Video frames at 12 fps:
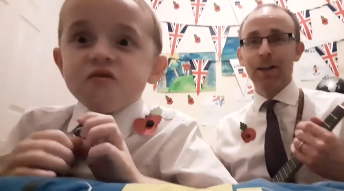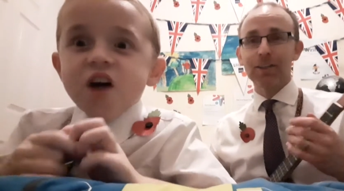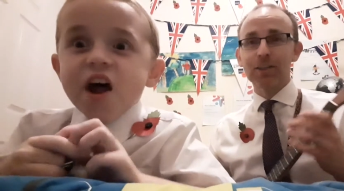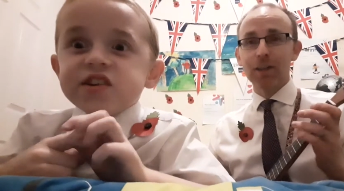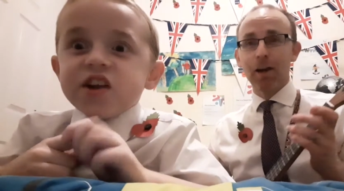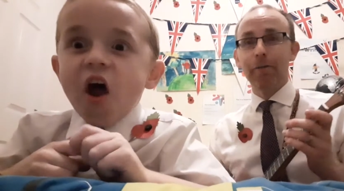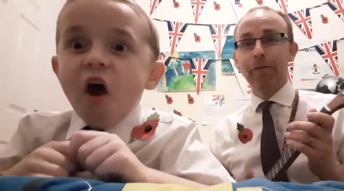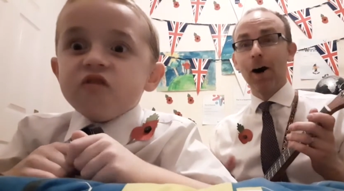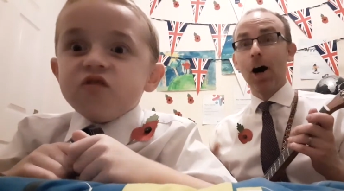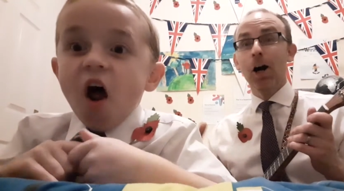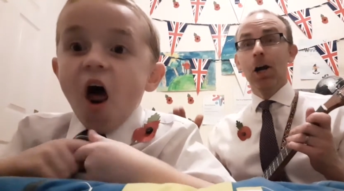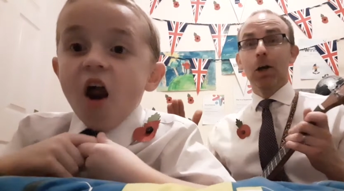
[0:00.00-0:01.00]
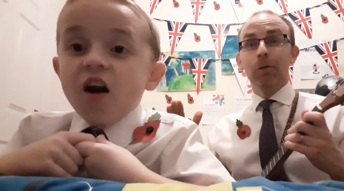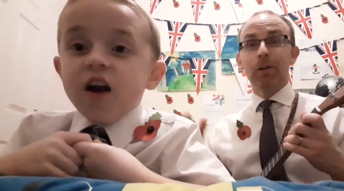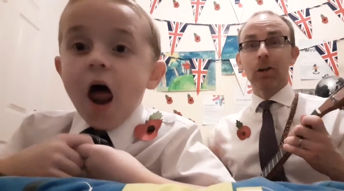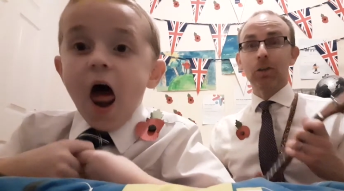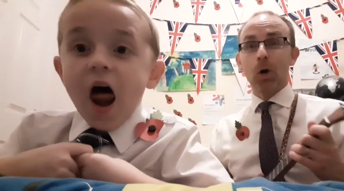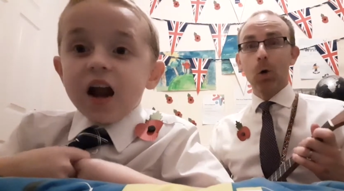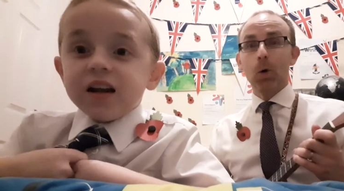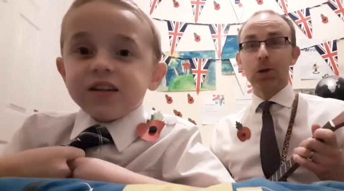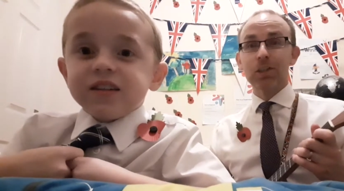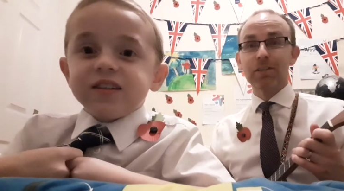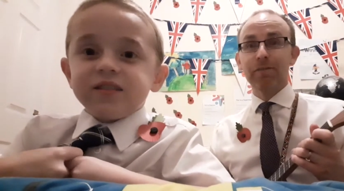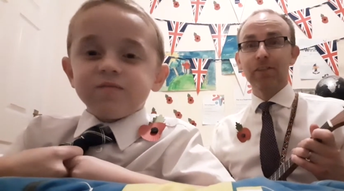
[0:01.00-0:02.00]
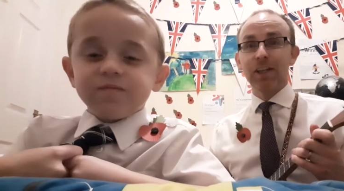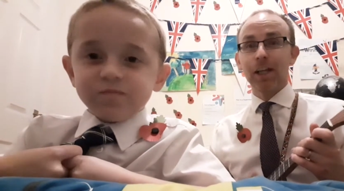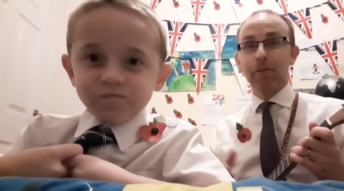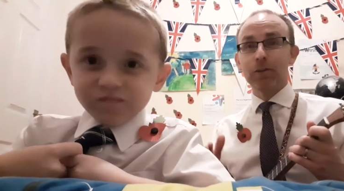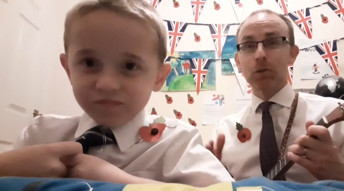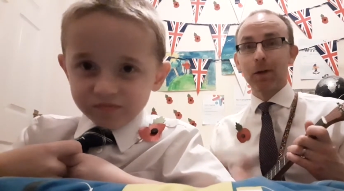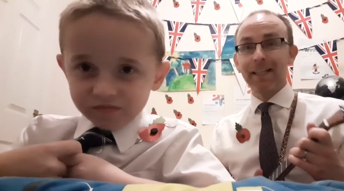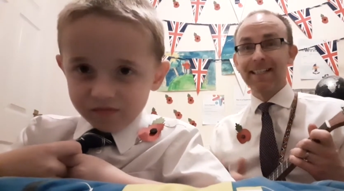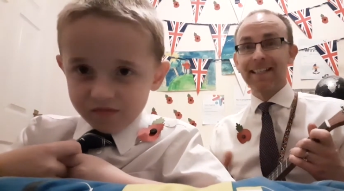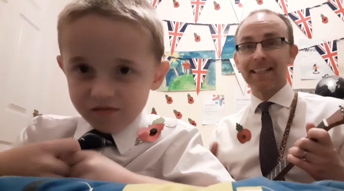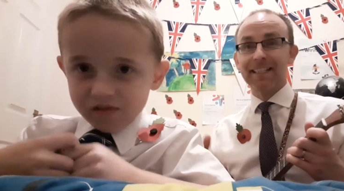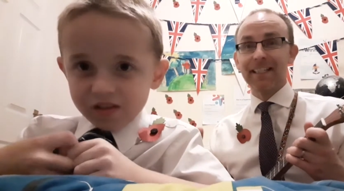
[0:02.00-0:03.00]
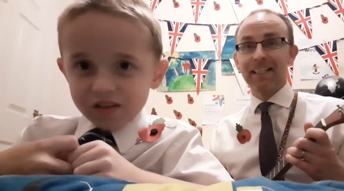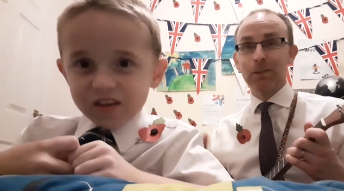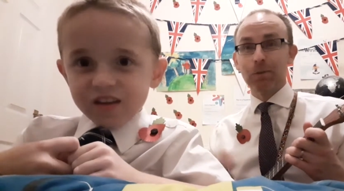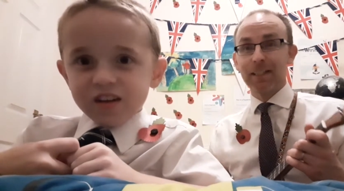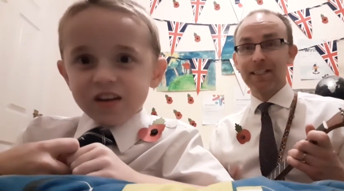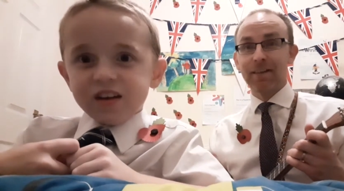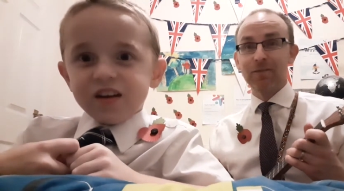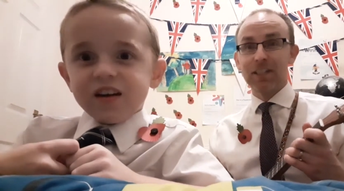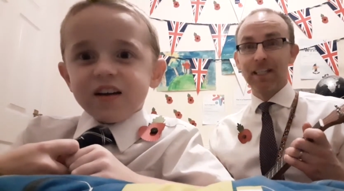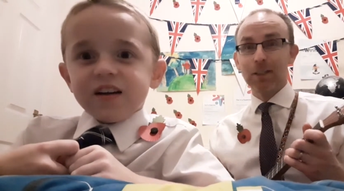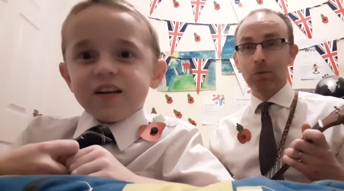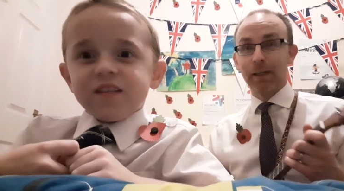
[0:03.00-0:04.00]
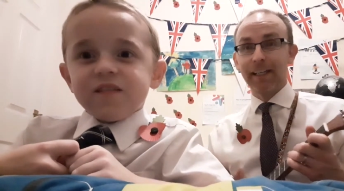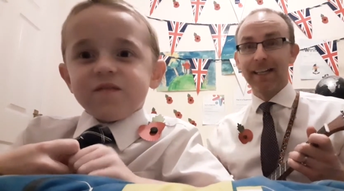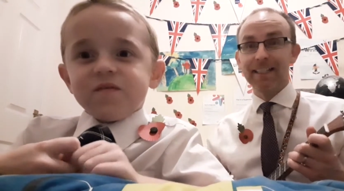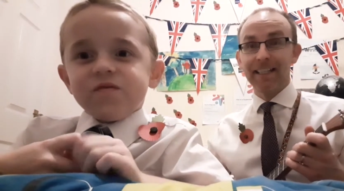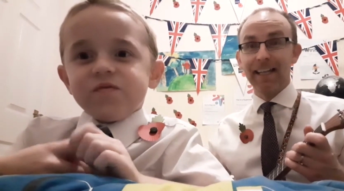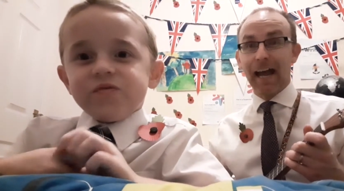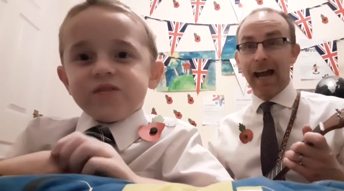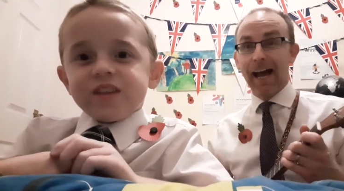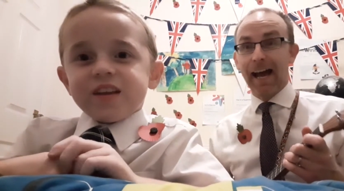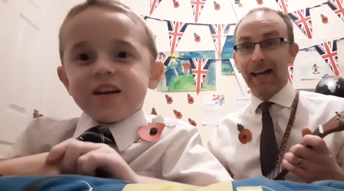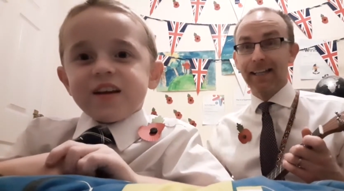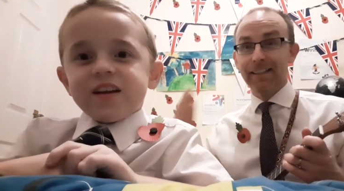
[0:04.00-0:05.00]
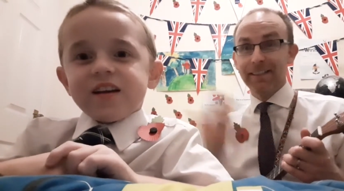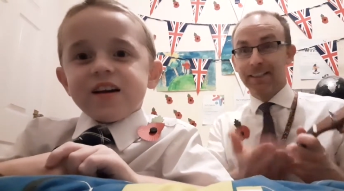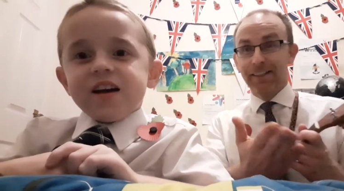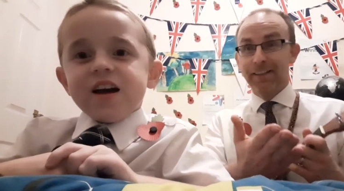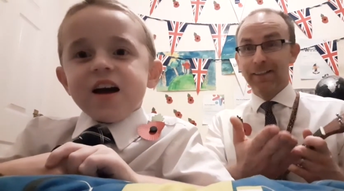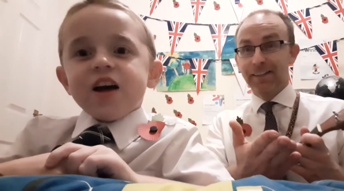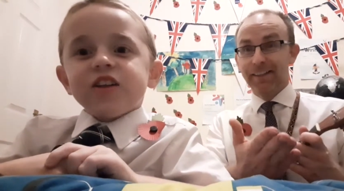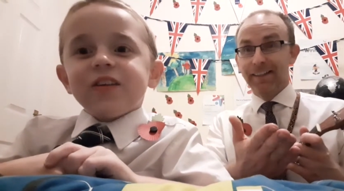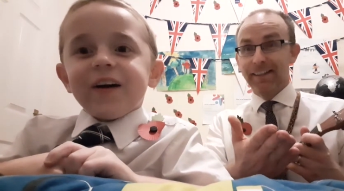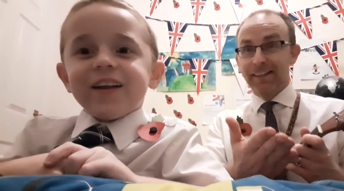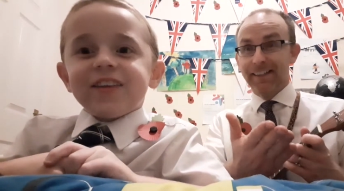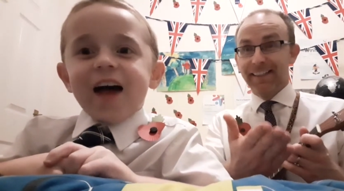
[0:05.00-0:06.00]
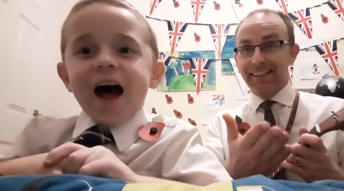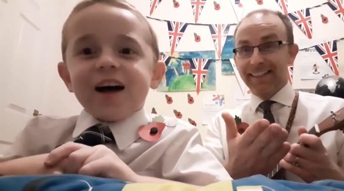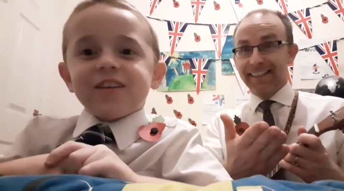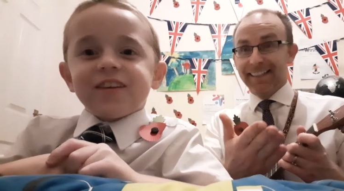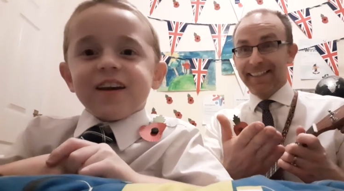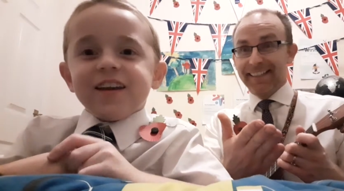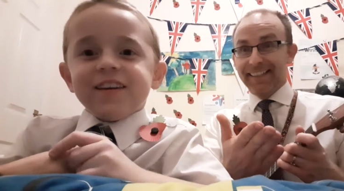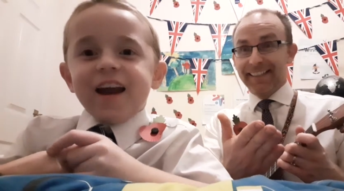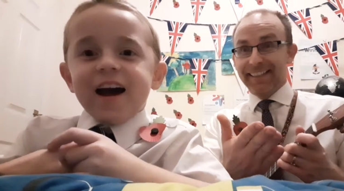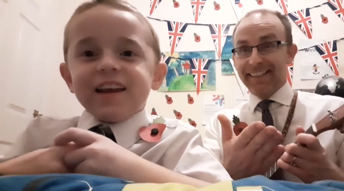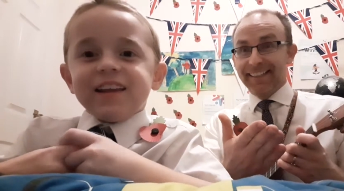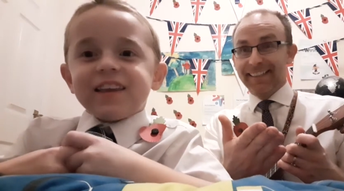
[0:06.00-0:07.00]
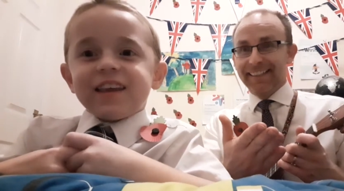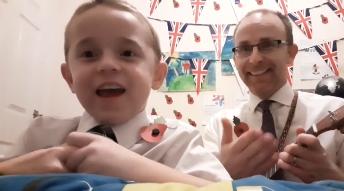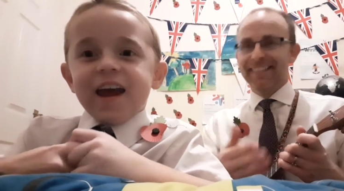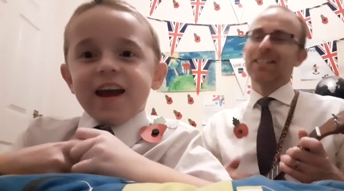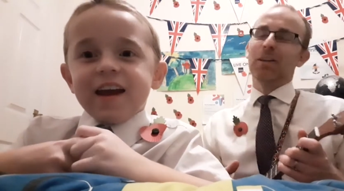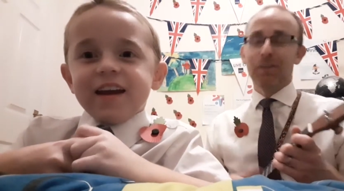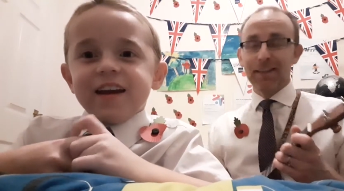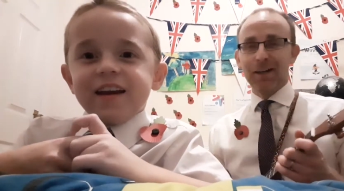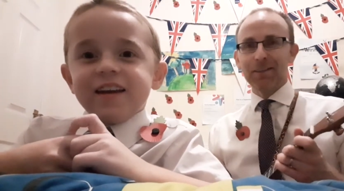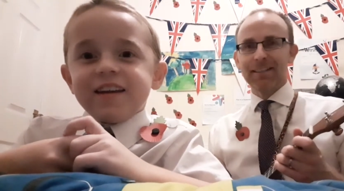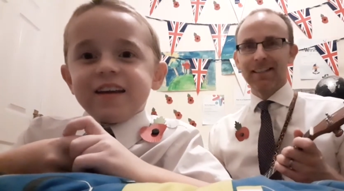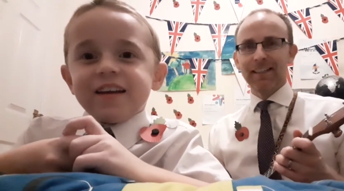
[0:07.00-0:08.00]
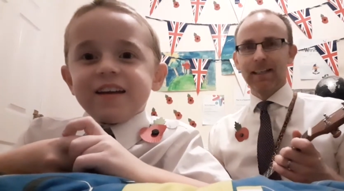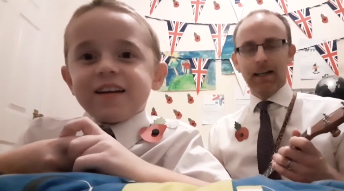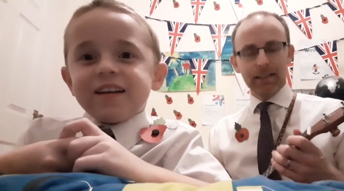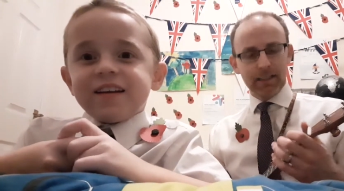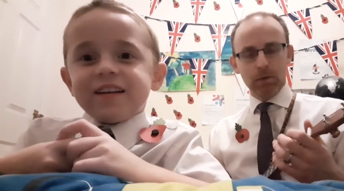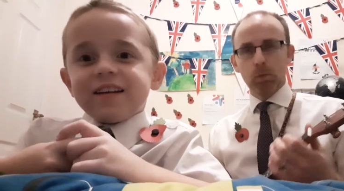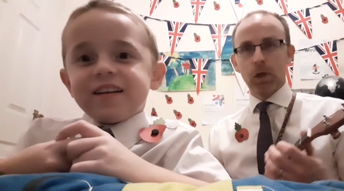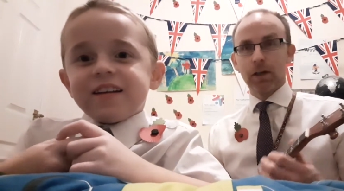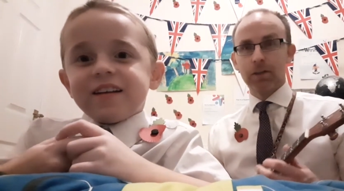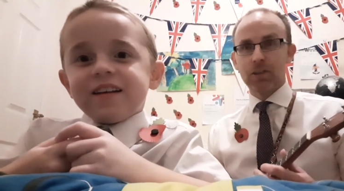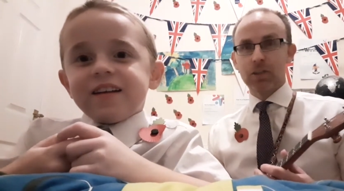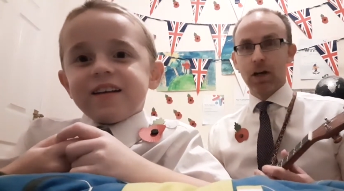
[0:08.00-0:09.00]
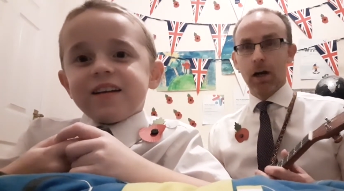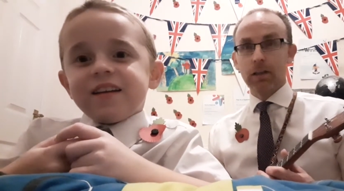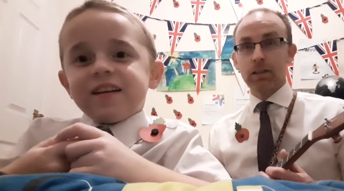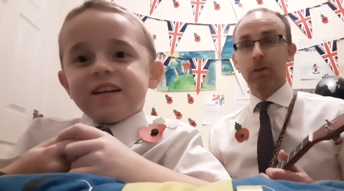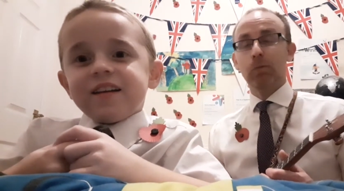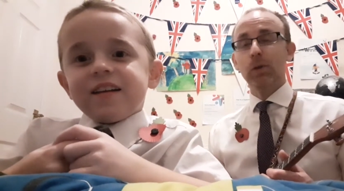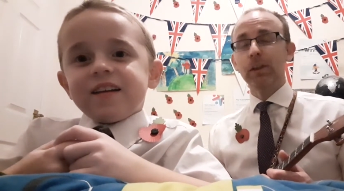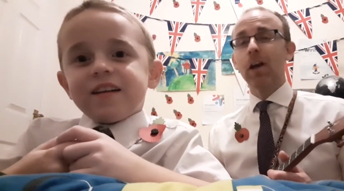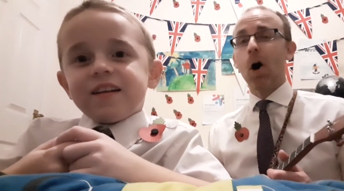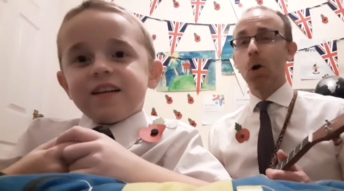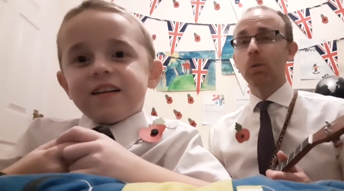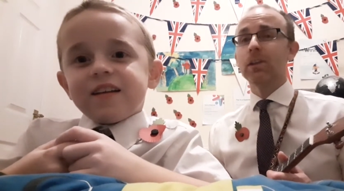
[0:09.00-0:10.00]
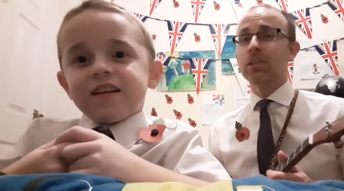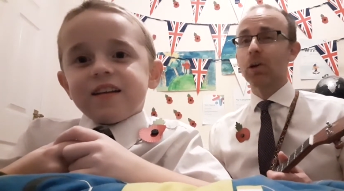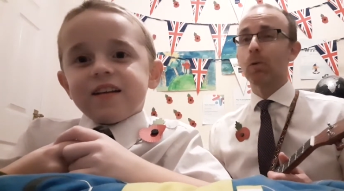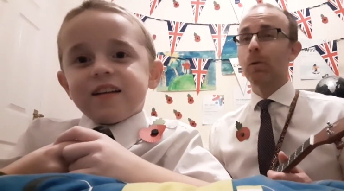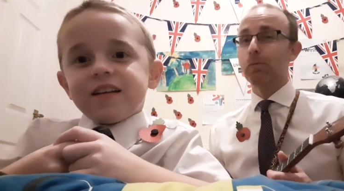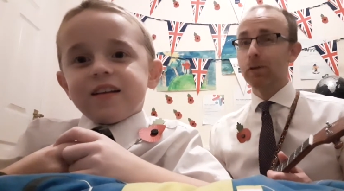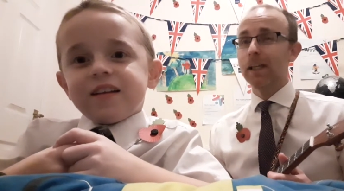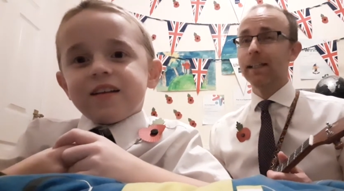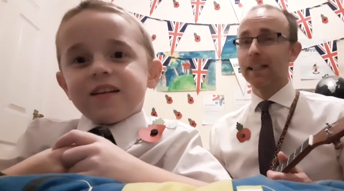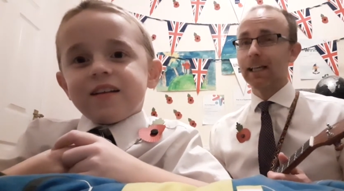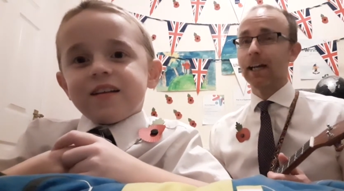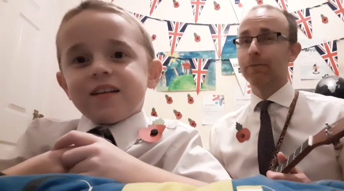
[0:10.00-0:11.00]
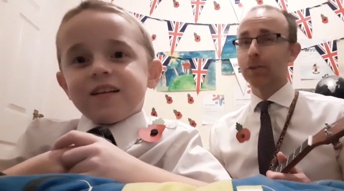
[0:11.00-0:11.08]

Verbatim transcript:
Speaker 1: so far. We've got an awesome video for 2016, 2017, 2018 and
Speaker 2: 2019.
Speaker 1: 2019. We're going to start off with the only song we really can for